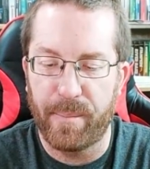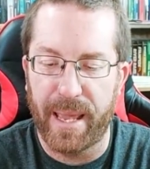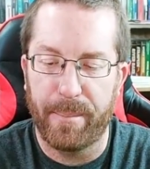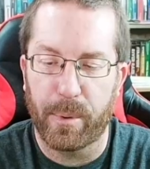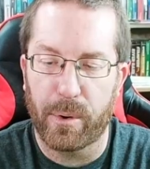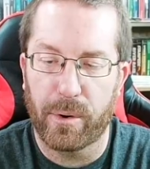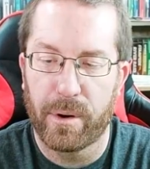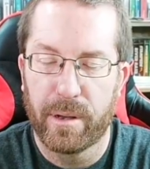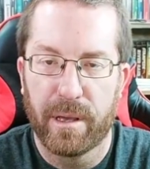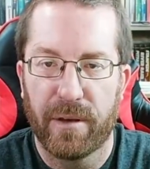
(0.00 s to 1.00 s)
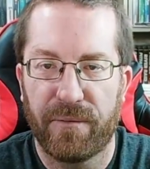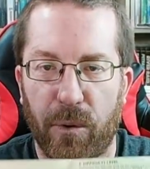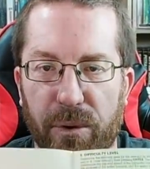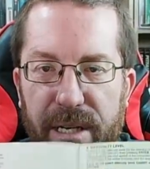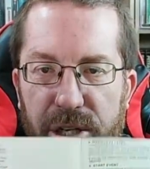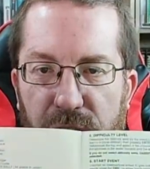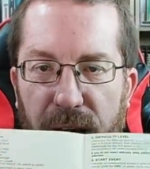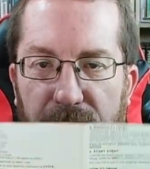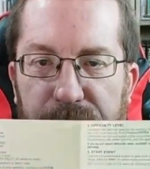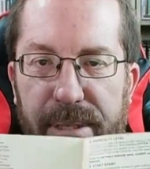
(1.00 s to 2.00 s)
paper foldy
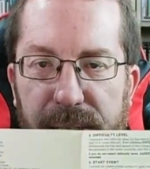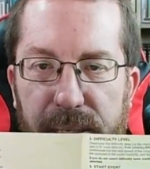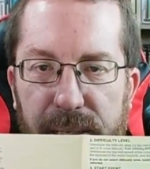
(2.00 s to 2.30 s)
jobs.